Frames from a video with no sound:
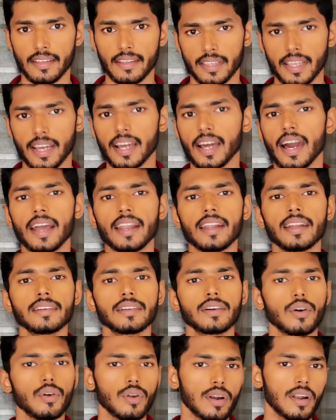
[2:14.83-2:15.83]
The
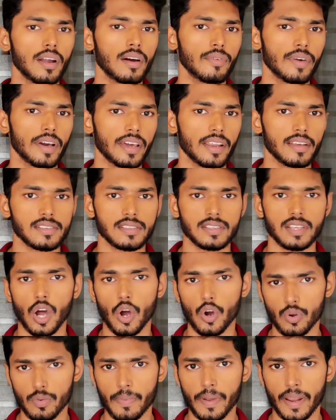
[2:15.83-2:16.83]
current coronavirus
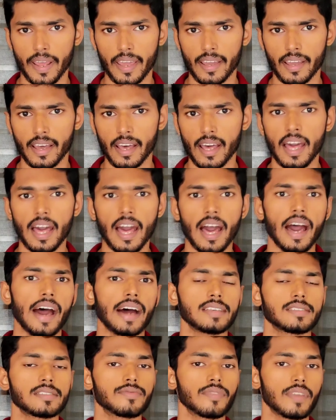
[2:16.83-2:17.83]
outbreak
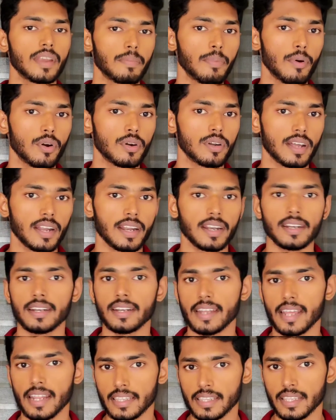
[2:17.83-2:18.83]
has reported
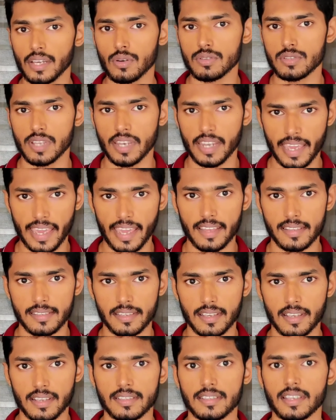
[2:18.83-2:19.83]
10,000
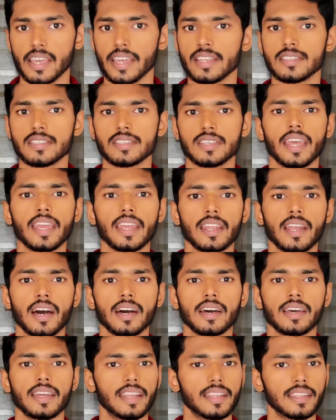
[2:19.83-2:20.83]
cases in
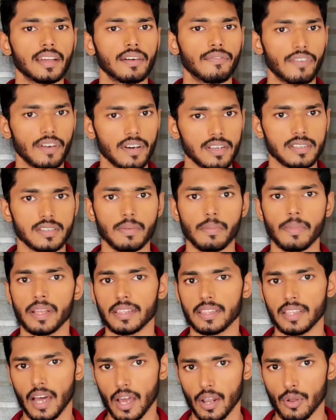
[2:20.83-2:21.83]
China in the first
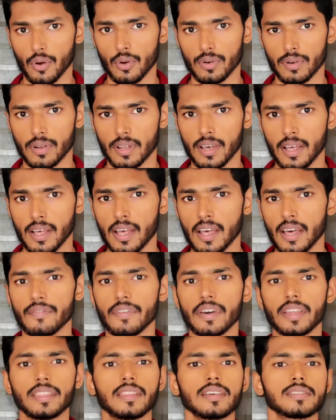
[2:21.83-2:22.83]
month alone,
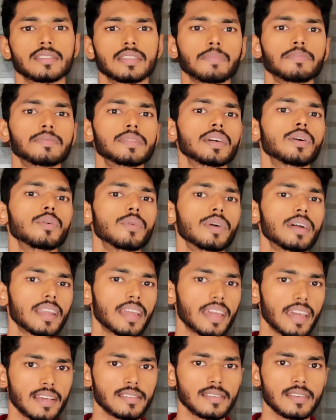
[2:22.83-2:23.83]
with subsequent
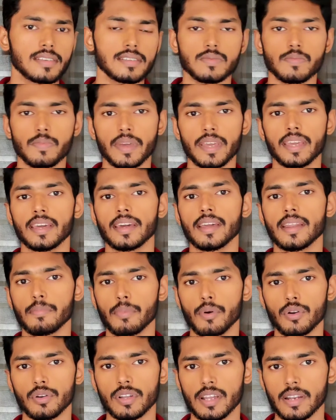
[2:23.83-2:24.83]
cases being
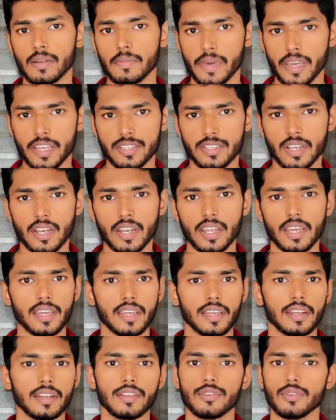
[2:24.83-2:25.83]
reported majorly
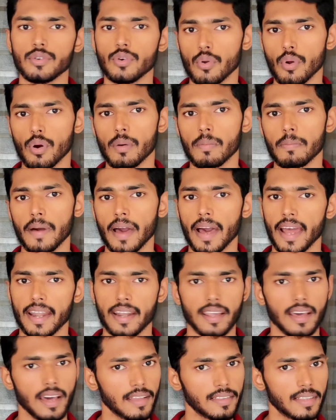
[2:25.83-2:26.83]
in Europe
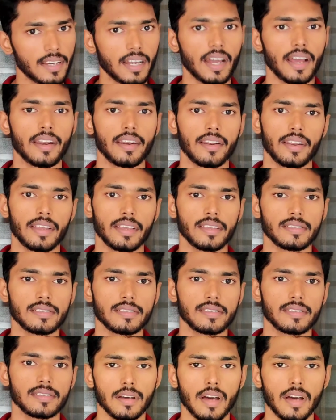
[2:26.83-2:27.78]
and other countries.